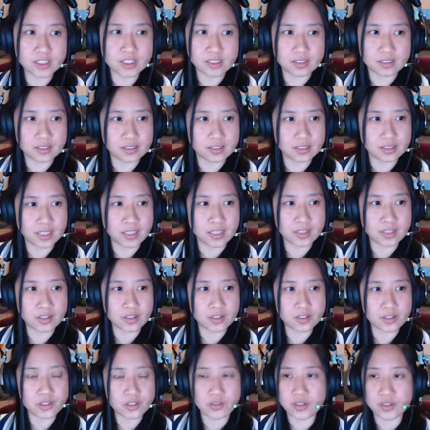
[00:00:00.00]
Then
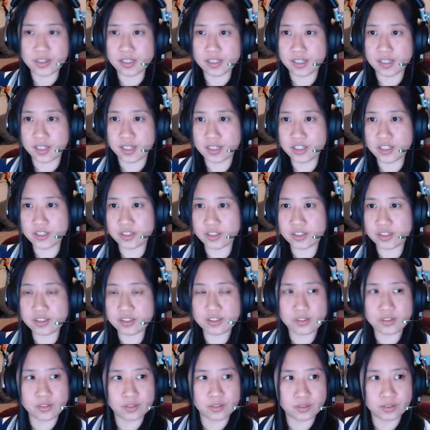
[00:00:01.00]
translation.
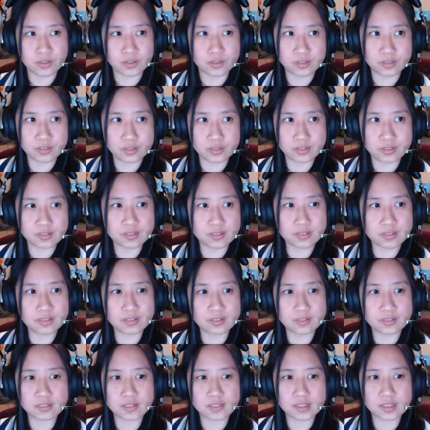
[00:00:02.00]
So
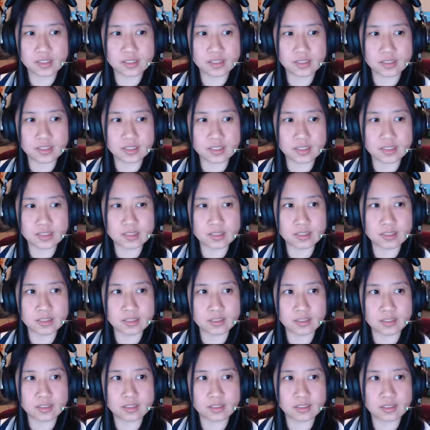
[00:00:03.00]
this
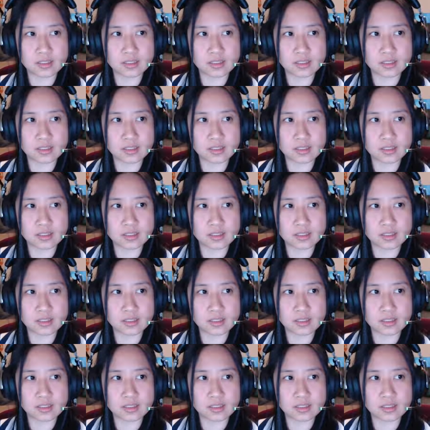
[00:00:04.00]
isn't